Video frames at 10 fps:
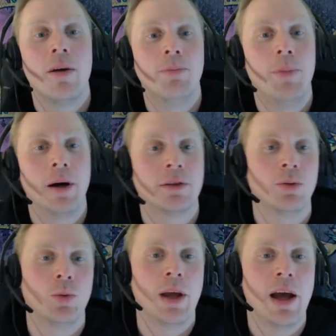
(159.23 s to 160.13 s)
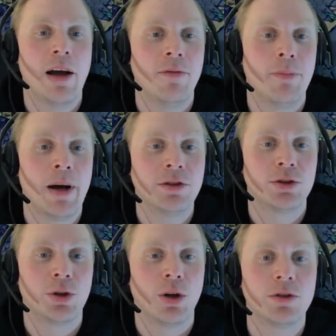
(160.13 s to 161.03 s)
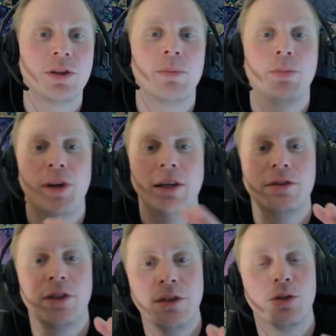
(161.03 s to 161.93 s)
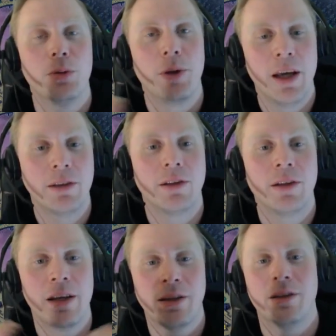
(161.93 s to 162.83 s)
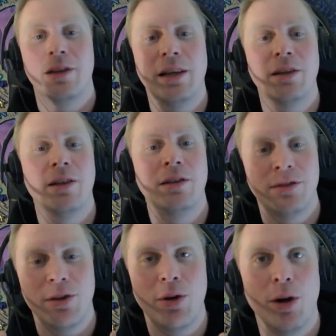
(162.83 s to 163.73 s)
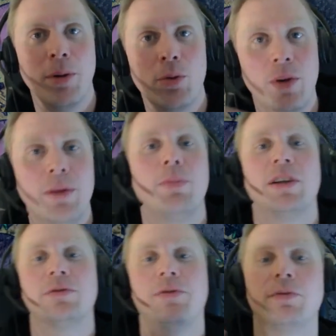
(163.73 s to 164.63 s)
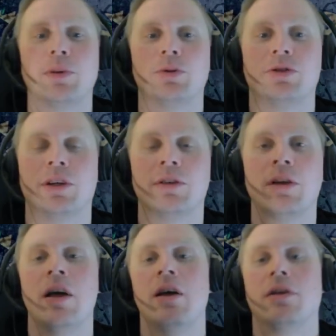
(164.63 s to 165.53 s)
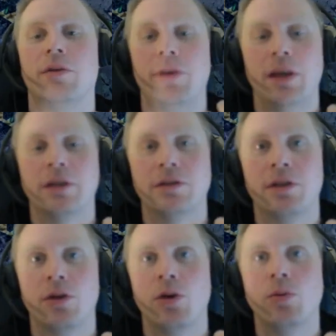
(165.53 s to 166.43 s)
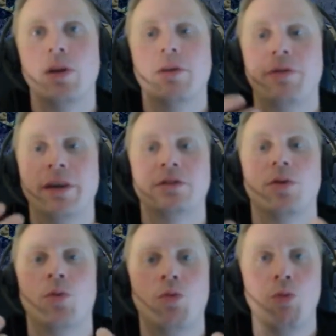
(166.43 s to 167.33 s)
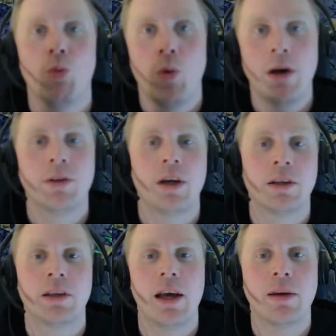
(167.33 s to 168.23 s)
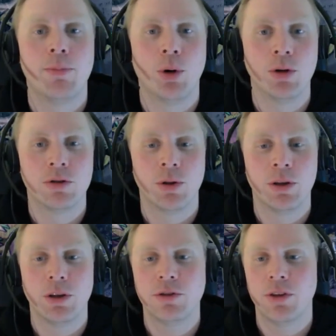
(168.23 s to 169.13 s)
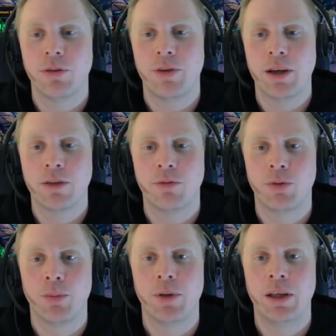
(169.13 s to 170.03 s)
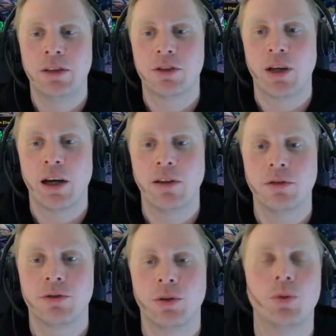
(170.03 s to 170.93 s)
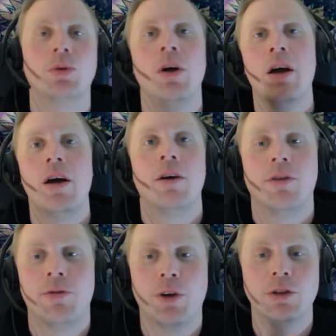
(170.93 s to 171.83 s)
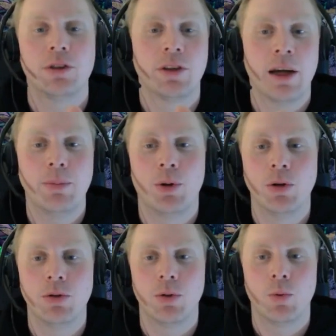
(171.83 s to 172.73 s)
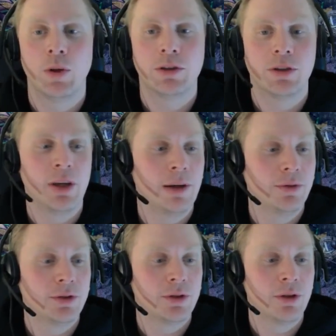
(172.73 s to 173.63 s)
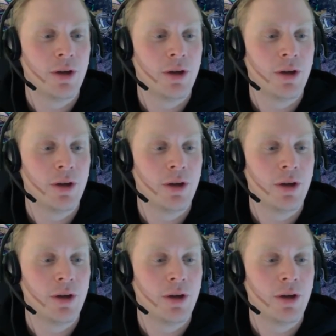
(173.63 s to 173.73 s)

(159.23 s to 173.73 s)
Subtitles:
but we have mass charge in place here, so we get that tactics combat width plus 50%. The thing is, it only affects one attack point, so it doesn't affect from each tile. So the first attack point, which gives